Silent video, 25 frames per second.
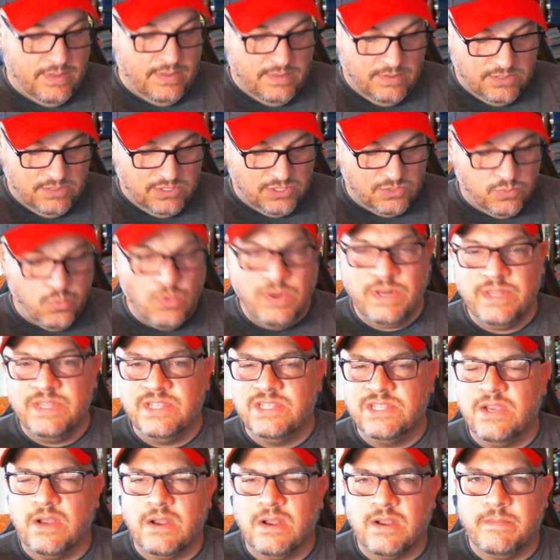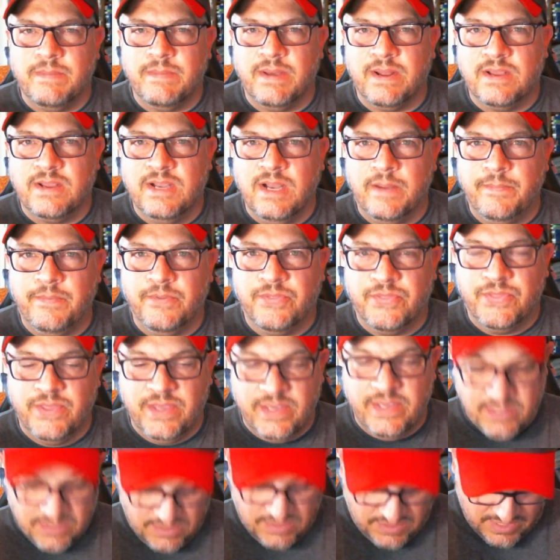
just wanted to talk about a couple things